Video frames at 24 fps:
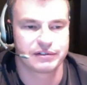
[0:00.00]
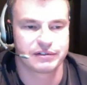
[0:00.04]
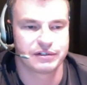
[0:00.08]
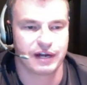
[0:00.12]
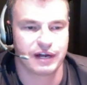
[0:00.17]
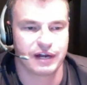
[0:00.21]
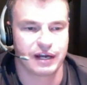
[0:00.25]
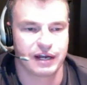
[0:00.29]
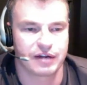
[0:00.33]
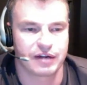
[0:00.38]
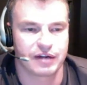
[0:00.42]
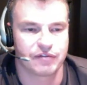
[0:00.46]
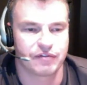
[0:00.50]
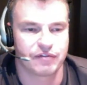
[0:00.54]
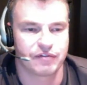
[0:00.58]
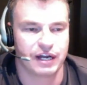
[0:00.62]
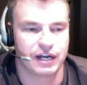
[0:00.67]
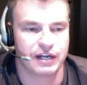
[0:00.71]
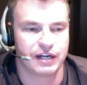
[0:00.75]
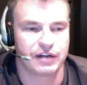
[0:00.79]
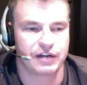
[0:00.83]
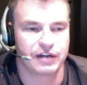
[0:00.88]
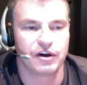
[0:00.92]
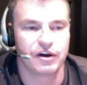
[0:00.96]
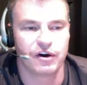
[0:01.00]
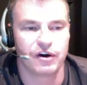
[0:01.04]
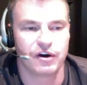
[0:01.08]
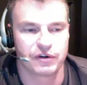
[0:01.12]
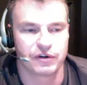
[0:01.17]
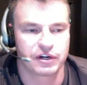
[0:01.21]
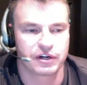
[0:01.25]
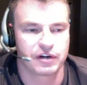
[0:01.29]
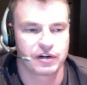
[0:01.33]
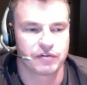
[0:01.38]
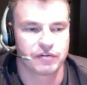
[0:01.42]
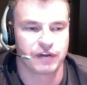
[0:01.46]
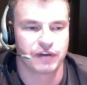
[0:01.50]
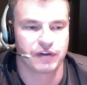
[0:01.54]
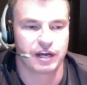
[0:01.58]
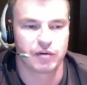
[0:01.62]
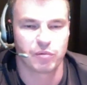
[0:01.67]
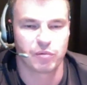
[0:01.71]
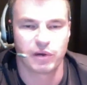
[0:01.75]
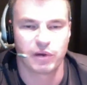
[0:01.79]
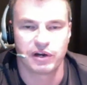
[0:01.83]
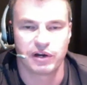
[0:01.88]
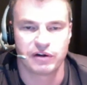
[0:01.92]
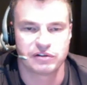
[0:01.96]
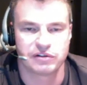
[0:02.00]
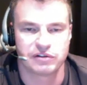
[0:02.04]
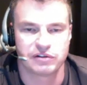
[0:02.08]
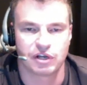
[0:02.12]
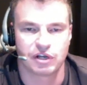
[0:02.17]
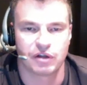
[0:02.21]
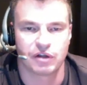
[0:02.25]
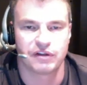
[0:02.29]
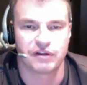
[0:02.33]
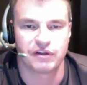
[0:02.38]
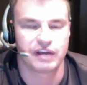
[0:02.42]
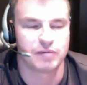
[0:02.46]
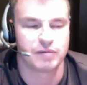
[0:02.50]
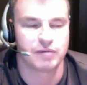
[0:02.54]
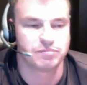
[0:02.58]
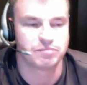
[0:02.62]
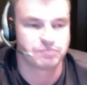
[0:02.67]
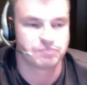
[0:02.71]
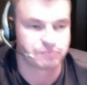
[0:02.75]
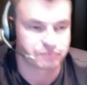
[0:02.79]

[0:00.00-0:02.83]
you're not going to find a dog. You're going to find winners all the time.